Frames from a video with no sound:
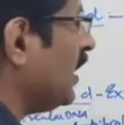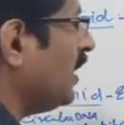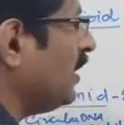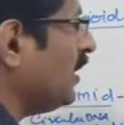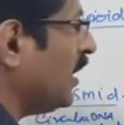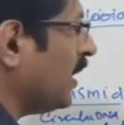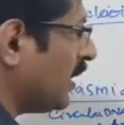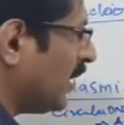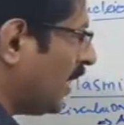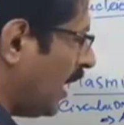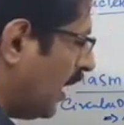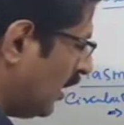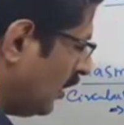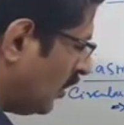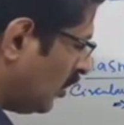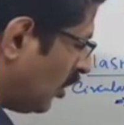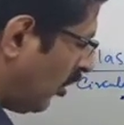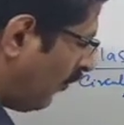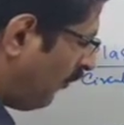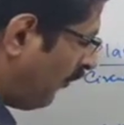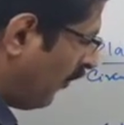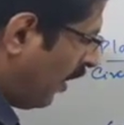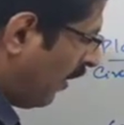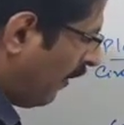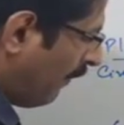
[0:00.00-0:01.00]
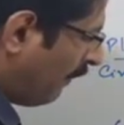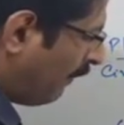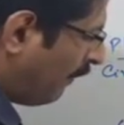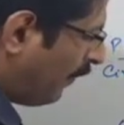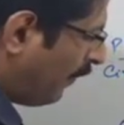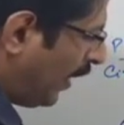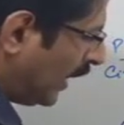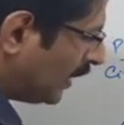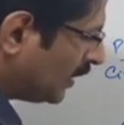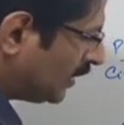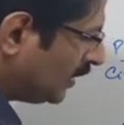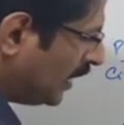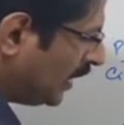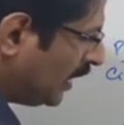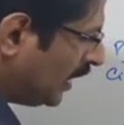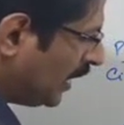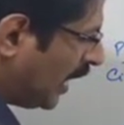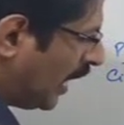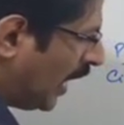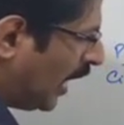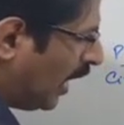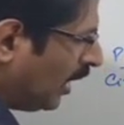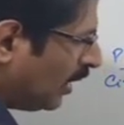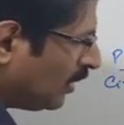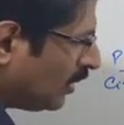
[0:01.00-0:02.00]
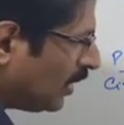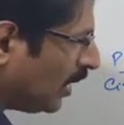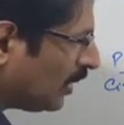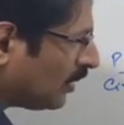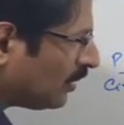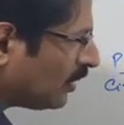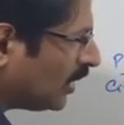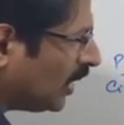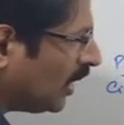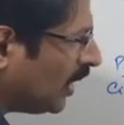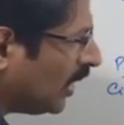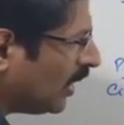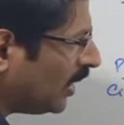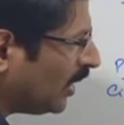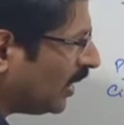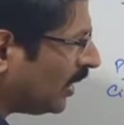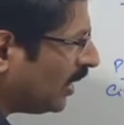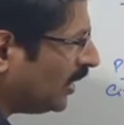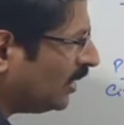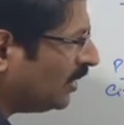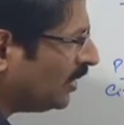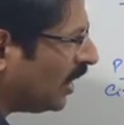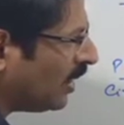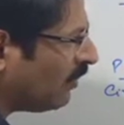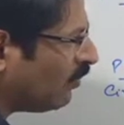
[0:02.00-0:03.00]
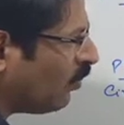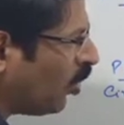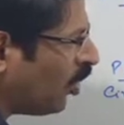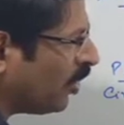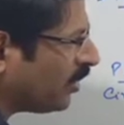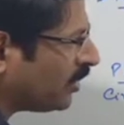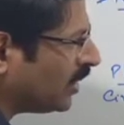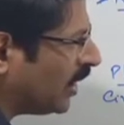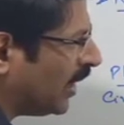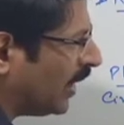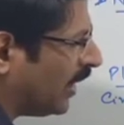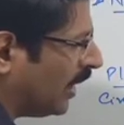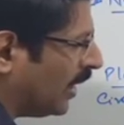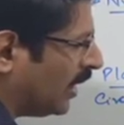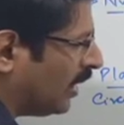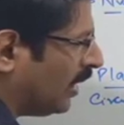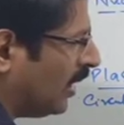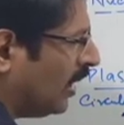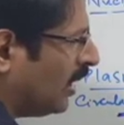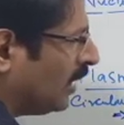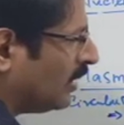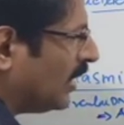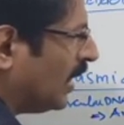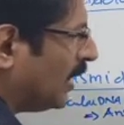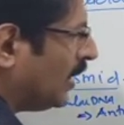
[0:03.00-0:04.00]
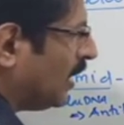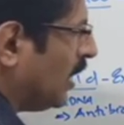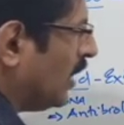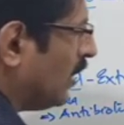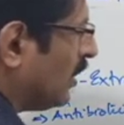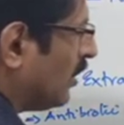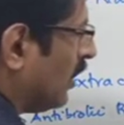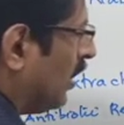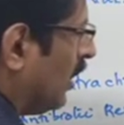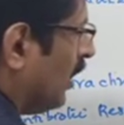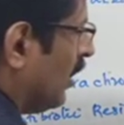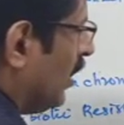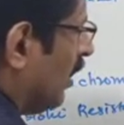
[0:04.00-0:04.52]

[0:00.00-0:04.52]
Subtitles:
in the case of bacteria, the third innermost layer, that is